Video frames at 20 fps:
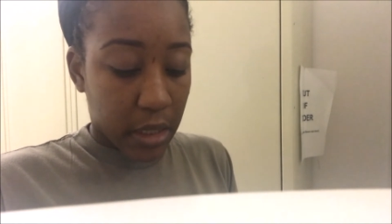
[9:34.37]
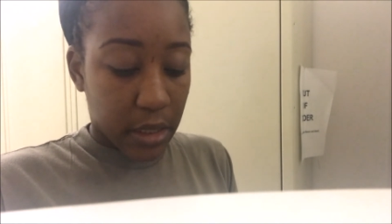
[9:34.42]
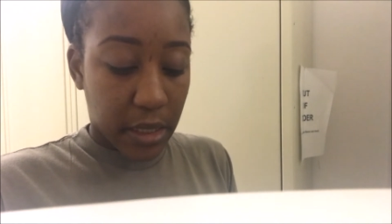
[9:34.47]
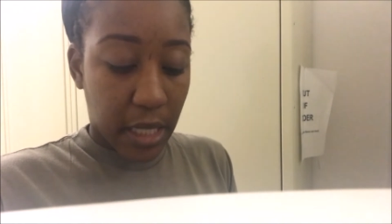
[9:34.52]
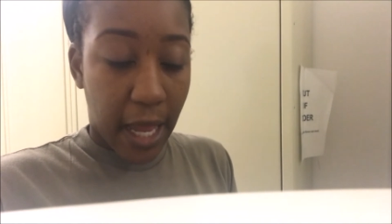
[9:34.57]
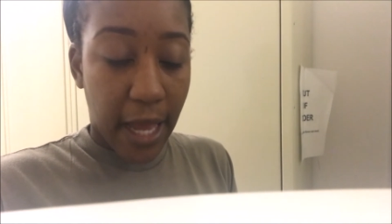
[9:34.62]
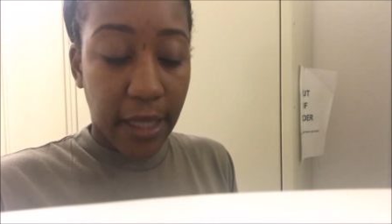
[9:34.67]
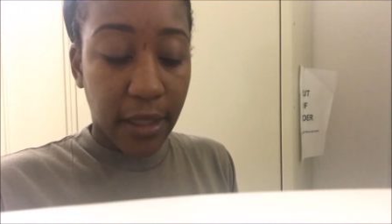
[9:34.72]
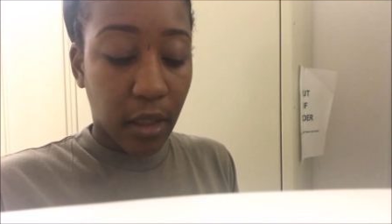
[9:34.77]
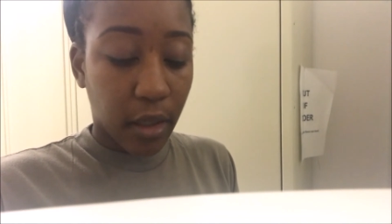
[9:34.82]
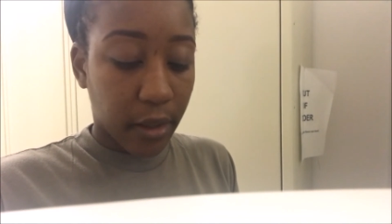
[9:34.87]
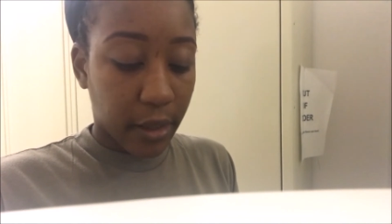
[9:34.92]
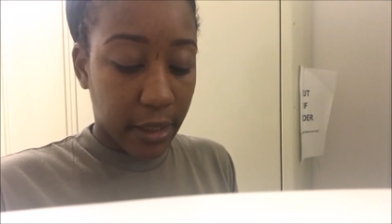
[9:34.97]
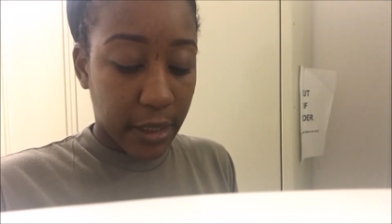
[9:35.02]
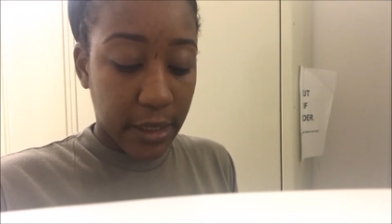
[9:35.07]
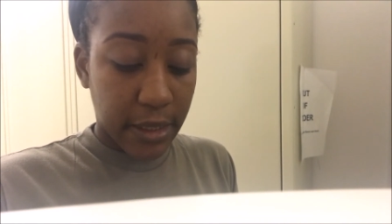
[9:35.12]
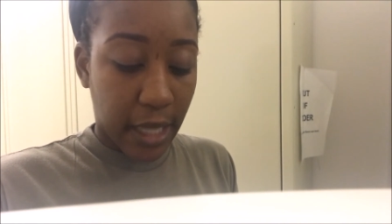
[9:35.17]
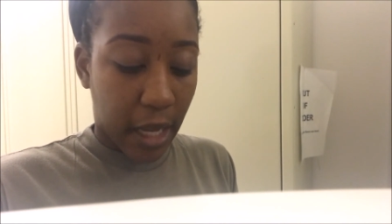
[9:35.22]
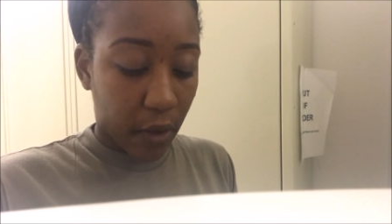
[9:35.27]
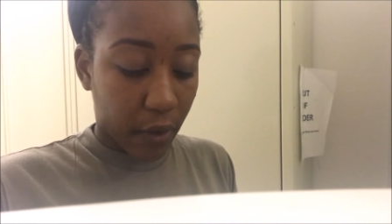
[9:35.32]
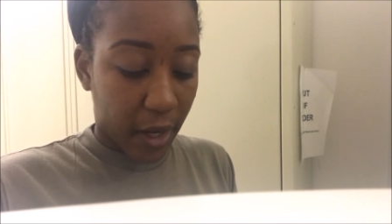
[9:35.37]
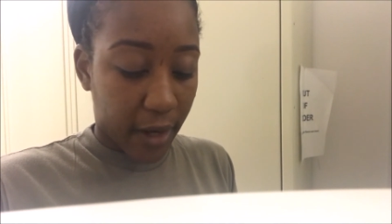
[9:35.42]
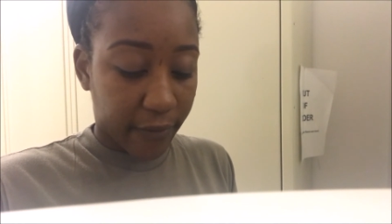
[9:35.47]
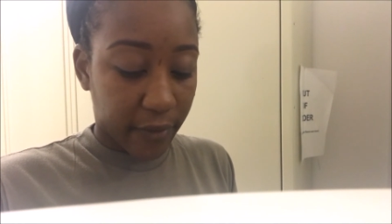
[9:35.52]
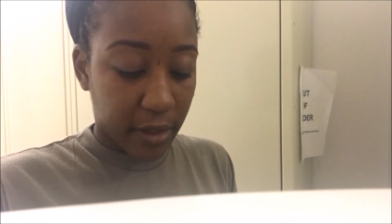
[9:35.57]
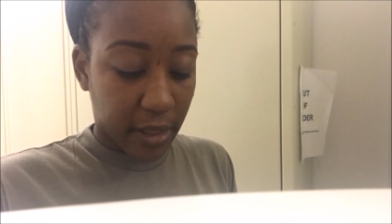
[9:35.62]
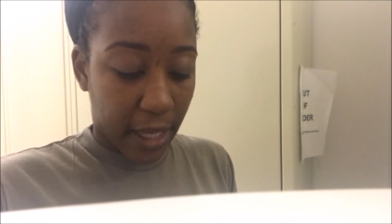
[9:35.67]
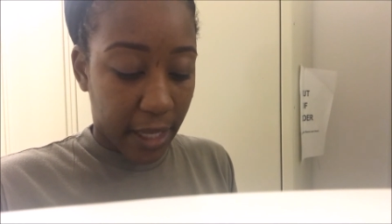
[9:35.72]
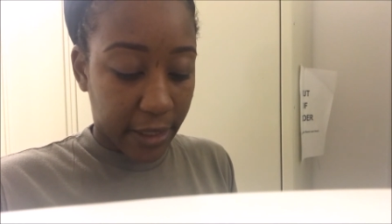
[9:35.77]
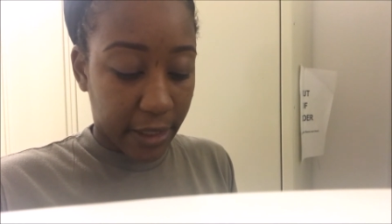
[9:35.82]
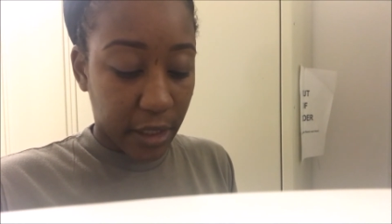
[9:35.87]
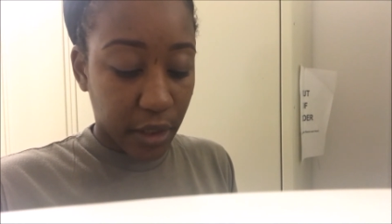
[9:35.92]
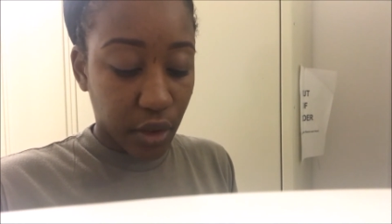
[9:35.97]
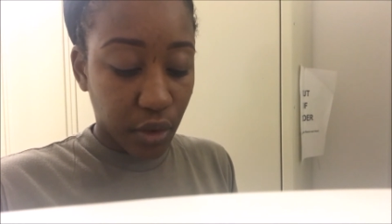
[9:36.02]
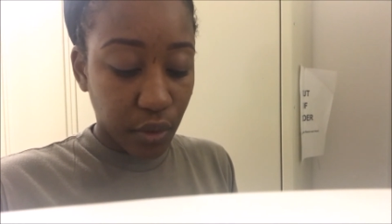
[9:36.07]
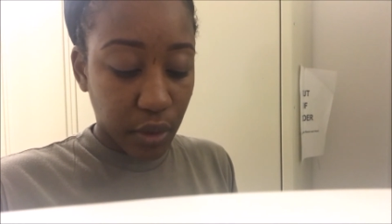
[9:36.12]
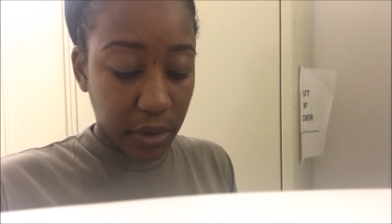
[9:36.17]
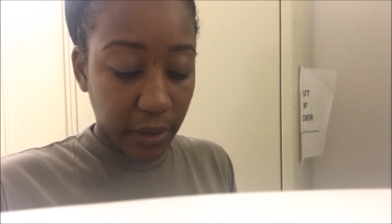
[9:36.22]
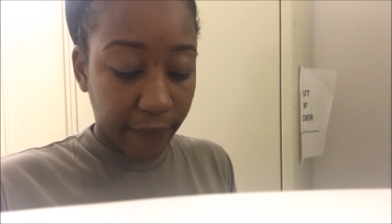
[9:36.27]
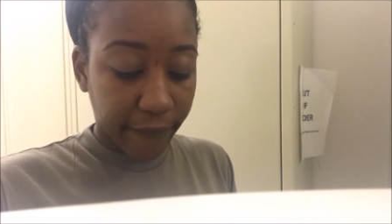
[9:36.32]
Not eating out every day.
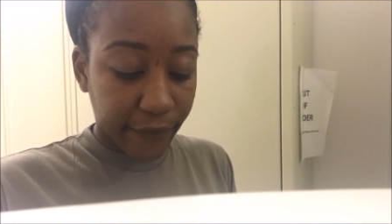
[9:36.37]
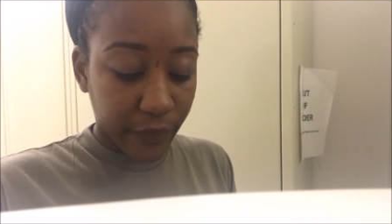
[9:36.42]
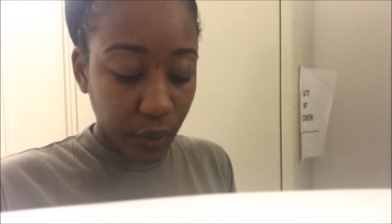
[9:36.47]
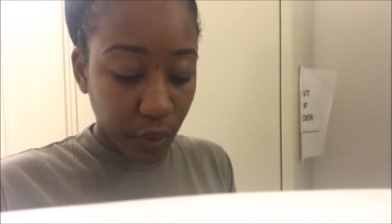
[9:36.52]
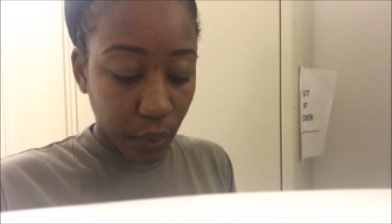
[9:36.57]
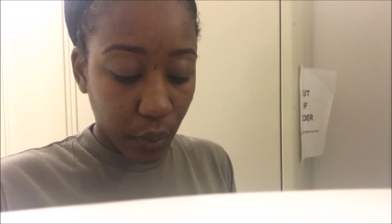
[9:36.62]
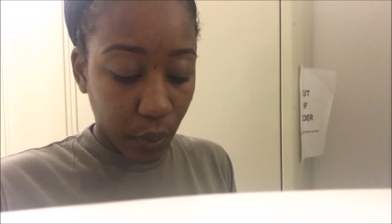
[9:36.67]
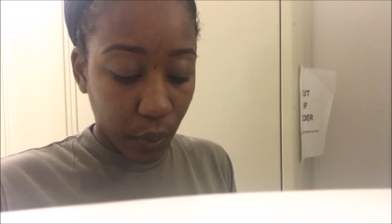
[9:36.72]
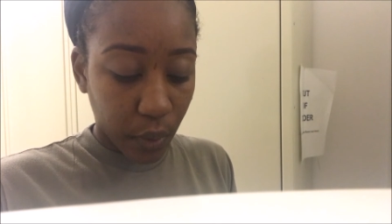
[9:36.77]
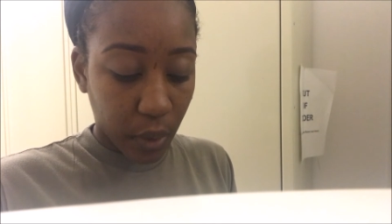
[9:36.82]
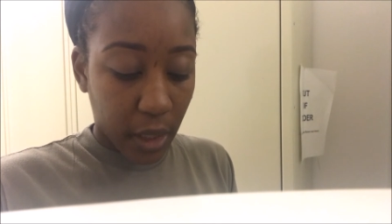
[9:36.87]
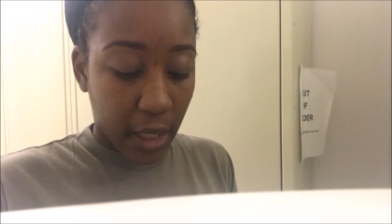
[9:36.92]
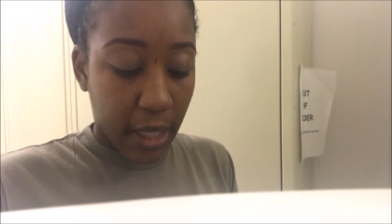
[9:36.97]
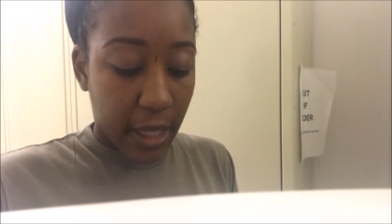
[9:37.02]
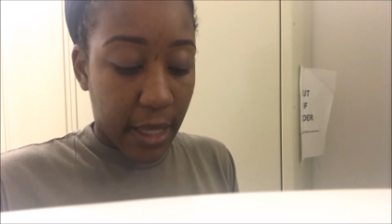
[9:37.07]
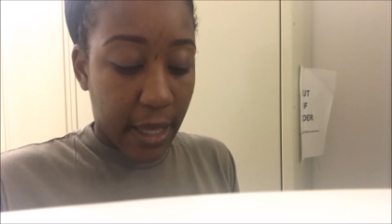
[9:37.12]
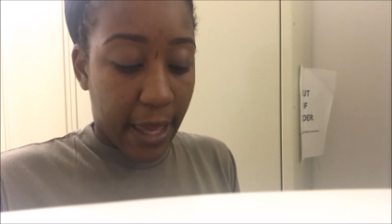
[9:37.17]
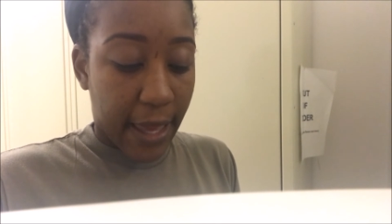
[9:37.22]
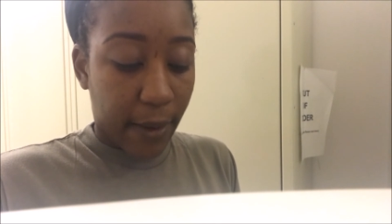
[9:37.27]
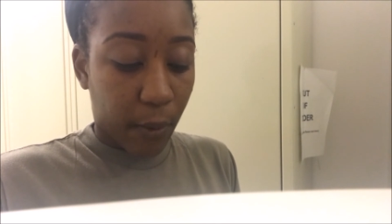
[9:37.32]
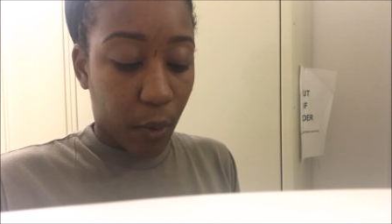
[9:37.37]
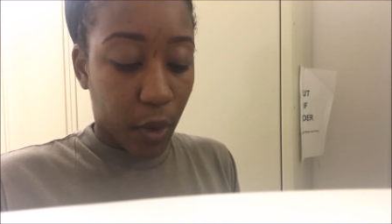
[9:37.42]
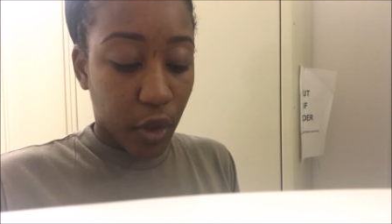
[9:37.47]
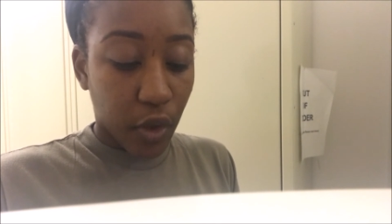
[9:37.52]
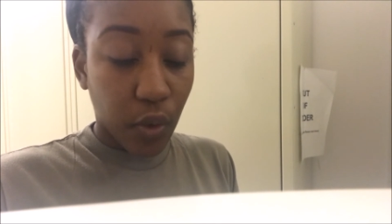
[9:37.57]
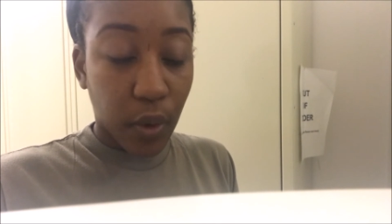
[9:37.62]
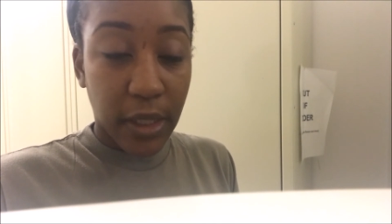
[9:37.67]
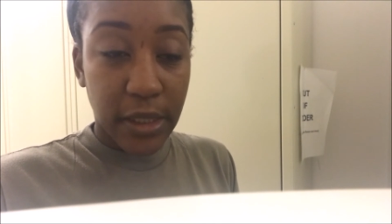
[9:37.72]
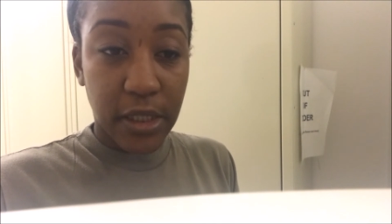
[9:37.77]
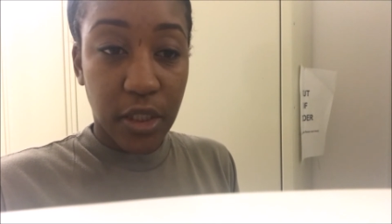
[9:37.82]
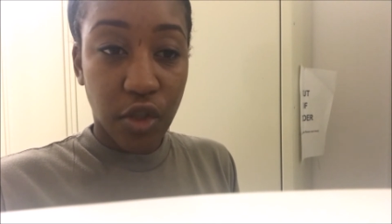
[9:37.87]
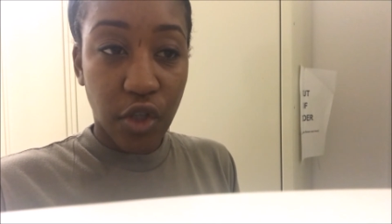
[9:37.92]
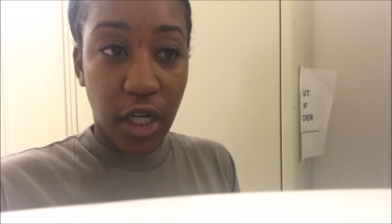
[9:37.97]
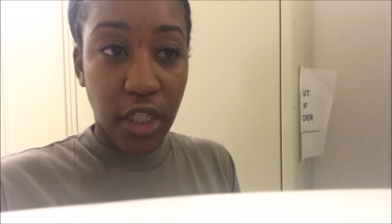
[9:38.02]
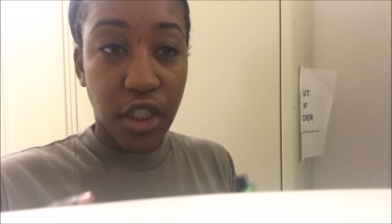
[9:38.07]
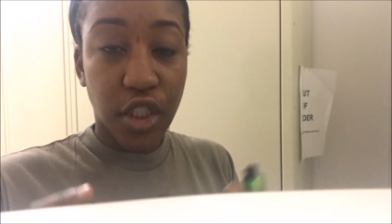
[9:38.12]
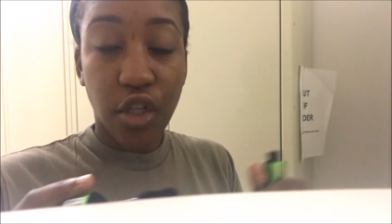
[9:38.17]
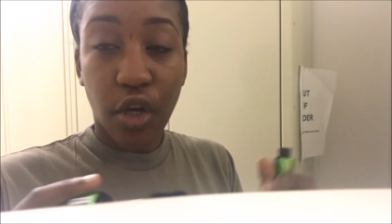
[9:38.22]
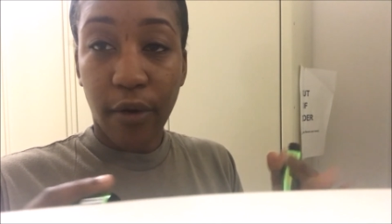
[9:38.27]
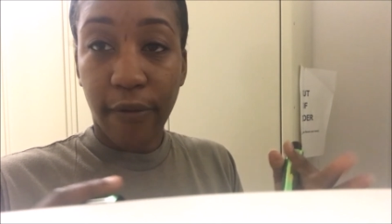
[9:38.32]
Get you some food where you can
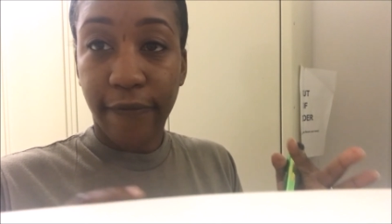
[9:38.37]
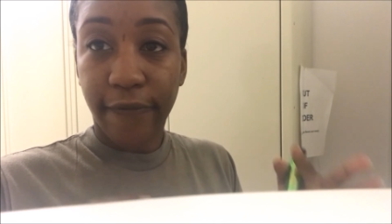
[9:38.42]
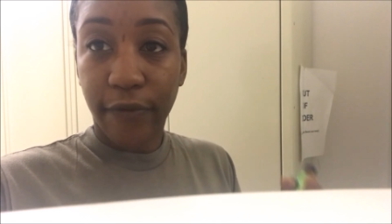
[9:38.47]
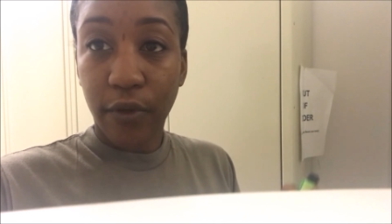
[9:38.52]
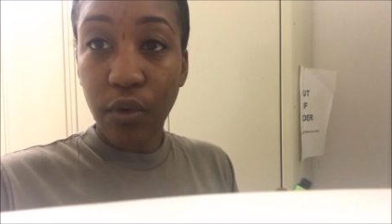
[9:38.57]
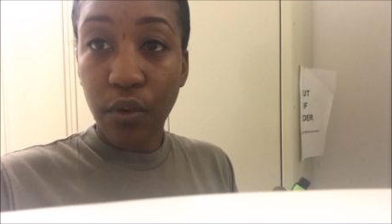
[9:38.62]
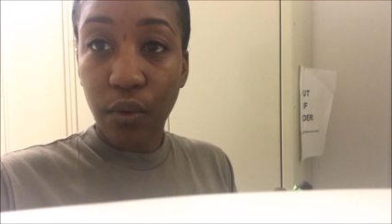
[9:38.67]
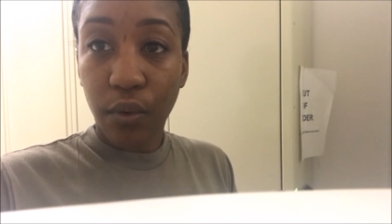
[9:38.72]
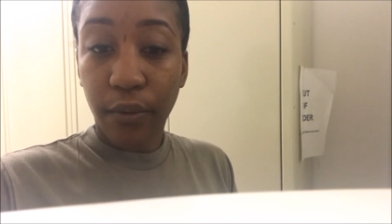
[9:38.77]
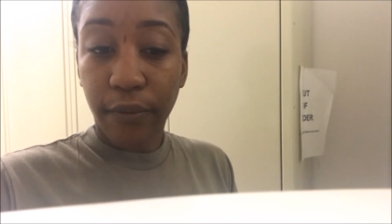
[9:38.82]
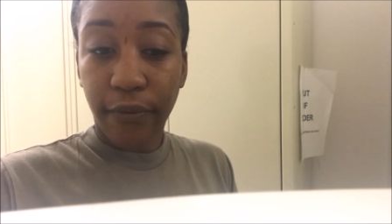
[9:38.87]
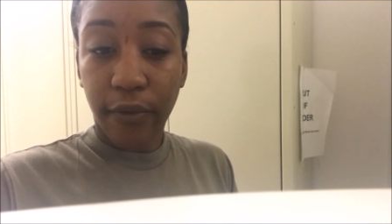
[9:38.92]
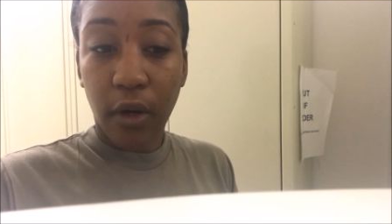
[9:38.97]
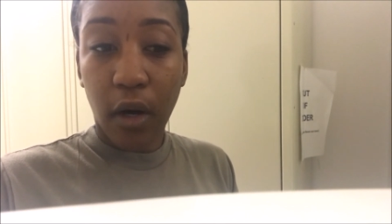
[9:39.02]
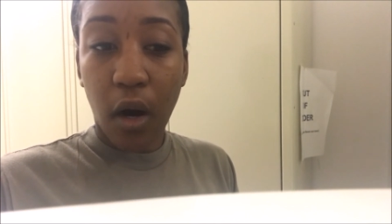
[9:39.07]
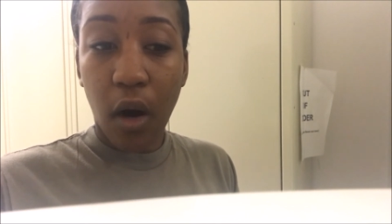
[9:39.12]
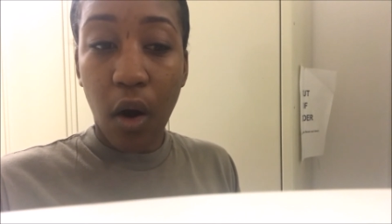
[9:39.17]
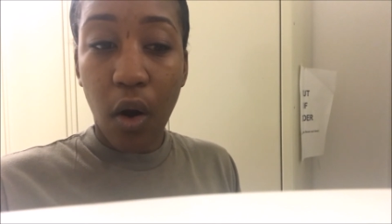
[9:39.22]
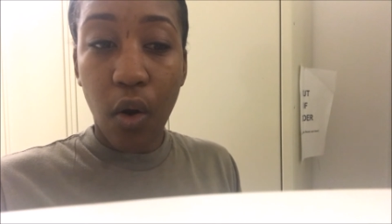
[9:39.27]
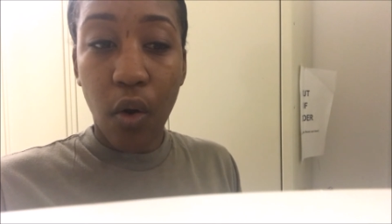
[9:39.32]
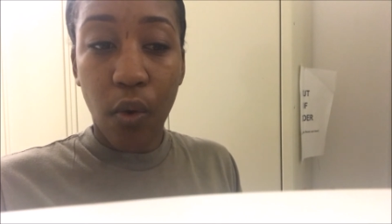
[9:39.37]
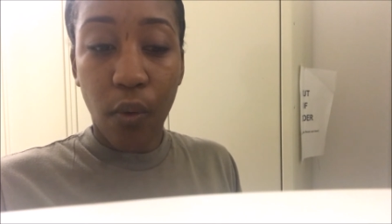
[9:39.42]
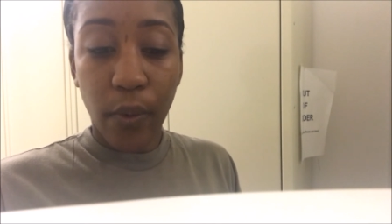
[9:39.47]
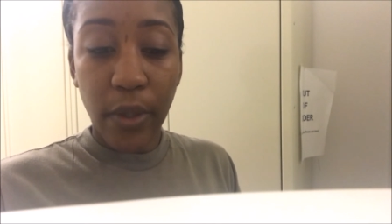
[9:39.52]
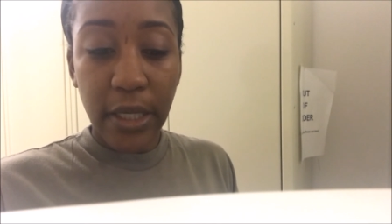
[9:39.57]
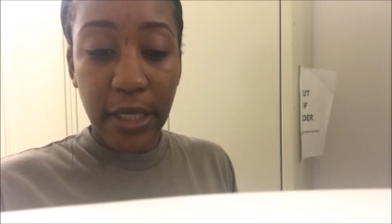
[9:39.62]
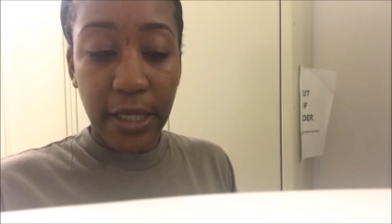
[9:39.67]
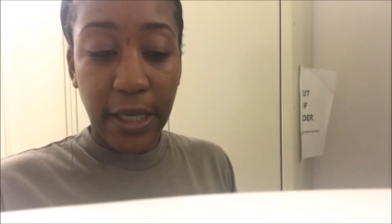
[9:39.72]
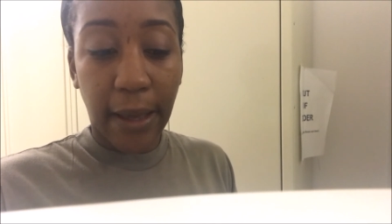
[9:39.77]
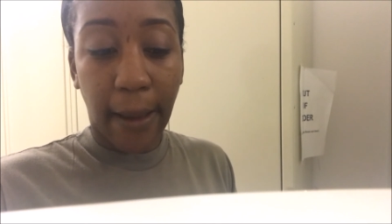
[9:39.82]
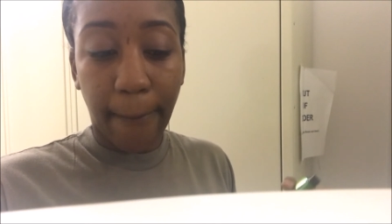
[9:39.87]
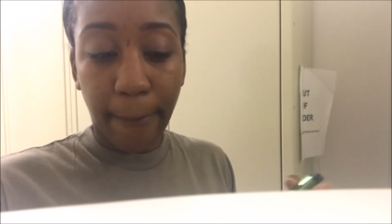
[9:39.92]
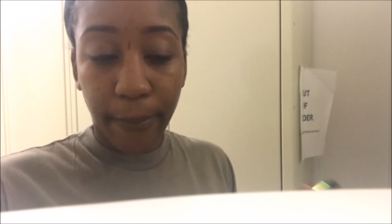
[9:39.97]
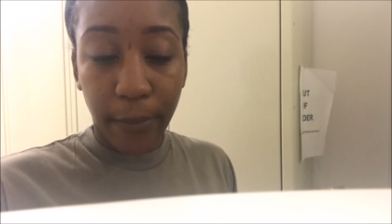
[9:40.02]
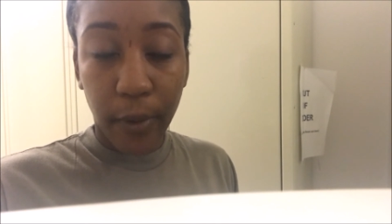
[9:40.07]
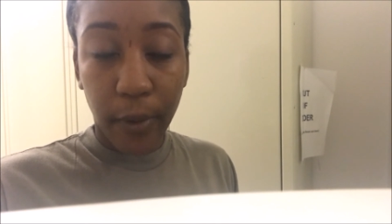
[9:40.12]
stretch your food for a whole week.